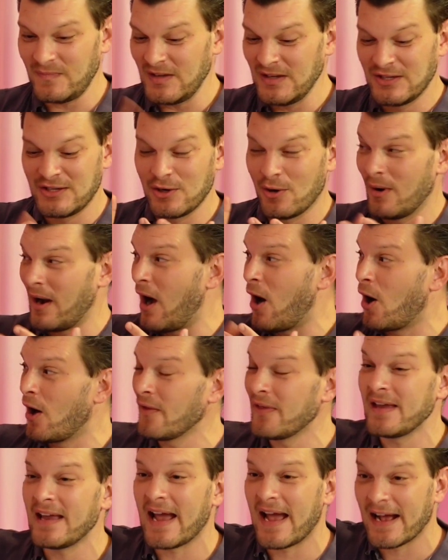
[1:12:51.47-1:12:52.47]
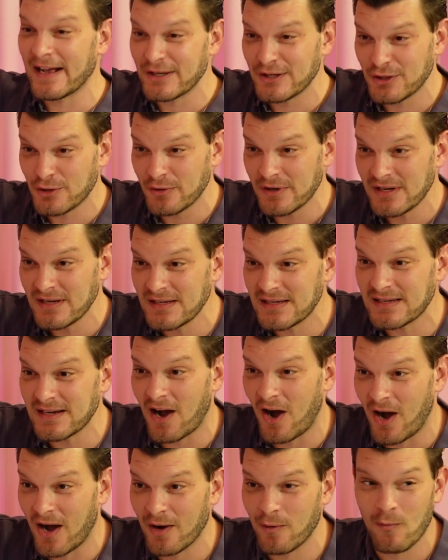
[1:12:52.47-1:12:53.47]
So all the extras
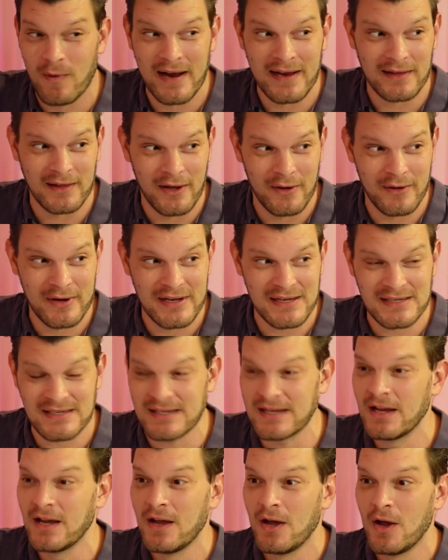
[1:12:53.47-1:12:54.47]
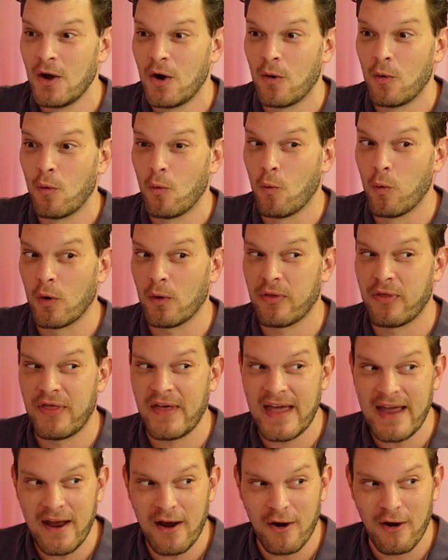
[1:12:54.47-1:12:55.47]
on White Lotus were
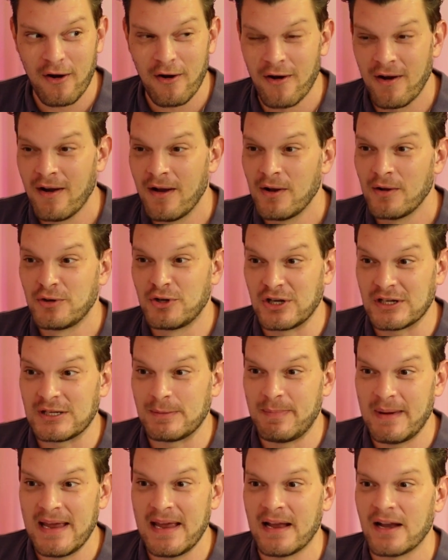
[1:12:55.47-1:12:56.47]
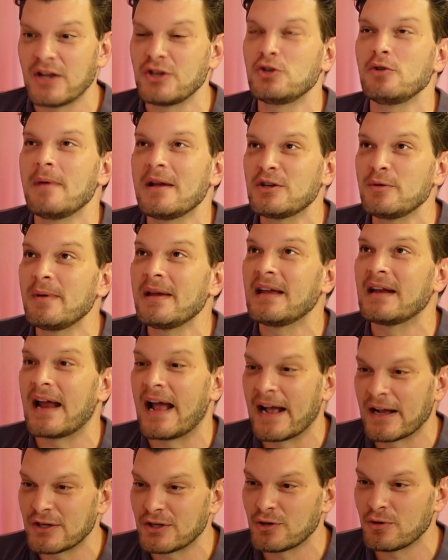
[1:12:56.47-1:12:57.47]
there just being, could you imagine being an
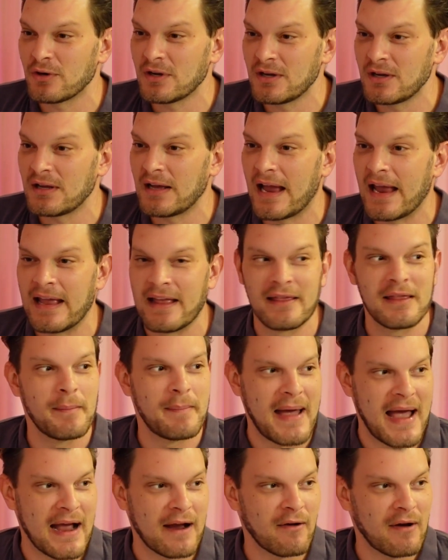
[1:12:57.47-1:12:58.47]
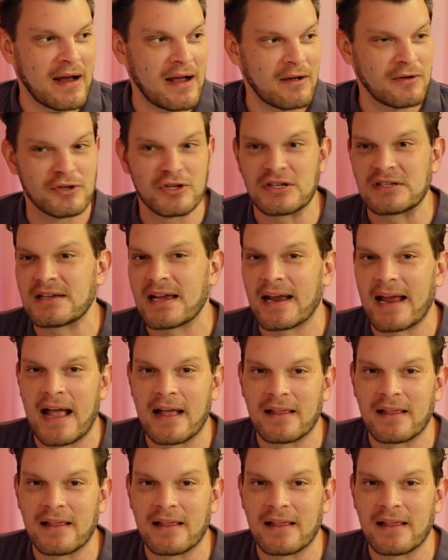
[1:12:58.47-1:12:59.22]
extra in the background, just like